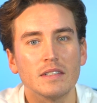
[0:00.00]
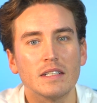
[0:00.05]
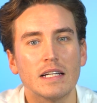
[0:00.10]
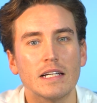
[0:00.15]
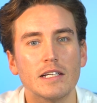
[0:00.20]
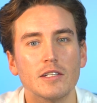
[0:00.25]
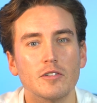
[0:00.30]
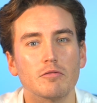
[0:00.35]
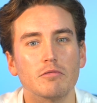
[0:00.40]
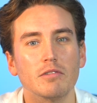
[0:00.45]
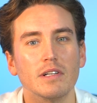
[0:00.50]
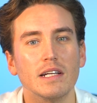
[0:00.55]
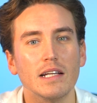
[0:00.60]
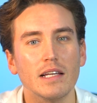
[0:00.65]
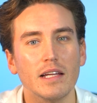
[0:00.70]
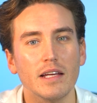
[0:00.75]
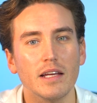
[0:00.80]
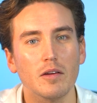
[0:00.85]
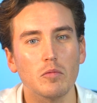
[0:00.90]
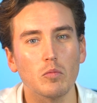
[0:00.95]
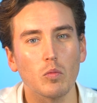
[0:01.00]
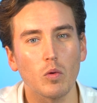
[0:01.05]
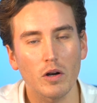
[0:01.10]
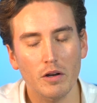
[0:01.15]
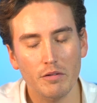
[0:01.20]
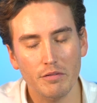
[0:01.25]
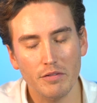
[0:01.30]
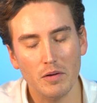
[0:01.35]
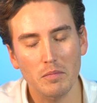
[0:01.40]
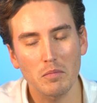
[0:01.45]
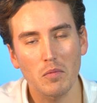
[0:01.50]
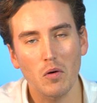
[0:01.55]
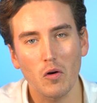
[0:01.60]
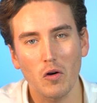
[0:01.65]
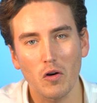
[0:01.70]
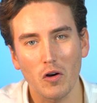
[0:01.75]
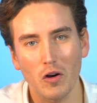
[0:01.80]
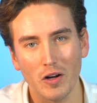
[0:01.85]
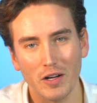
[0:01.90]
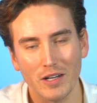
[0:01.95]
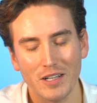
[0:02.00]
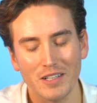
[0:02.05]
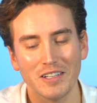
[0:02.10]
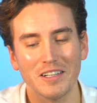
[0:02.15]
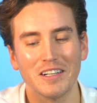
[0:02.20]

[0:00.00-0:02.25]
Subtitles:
he's really one of the more